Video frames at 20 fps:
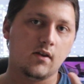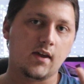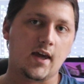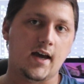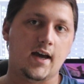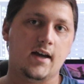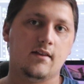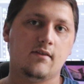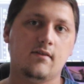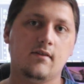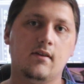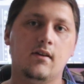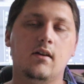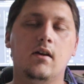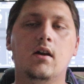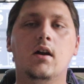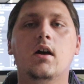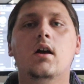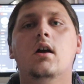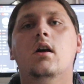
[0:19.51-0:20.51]
CAT,
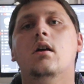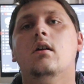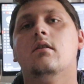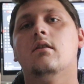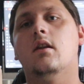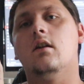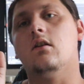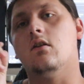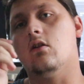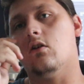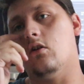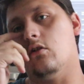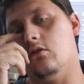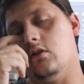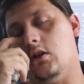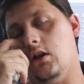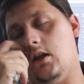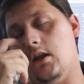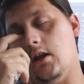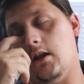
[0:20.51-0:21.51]
then you've
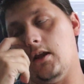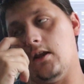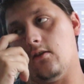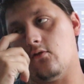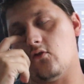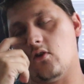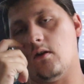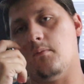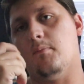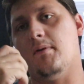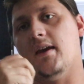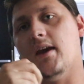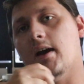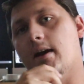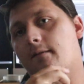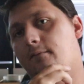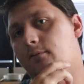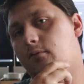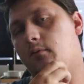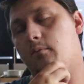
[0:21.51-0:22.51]
got the
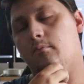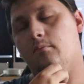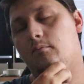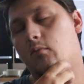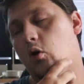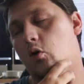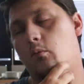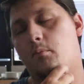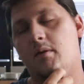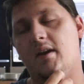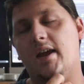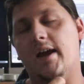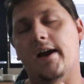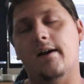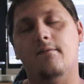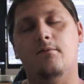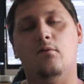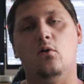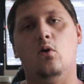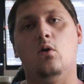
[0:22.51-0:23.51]
GPF,
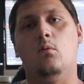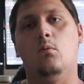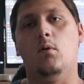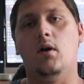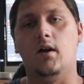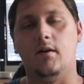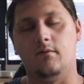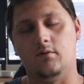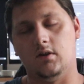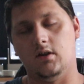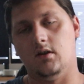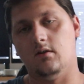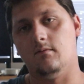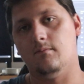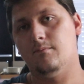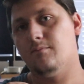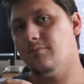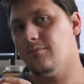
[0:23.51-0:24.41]
OPF or whatever the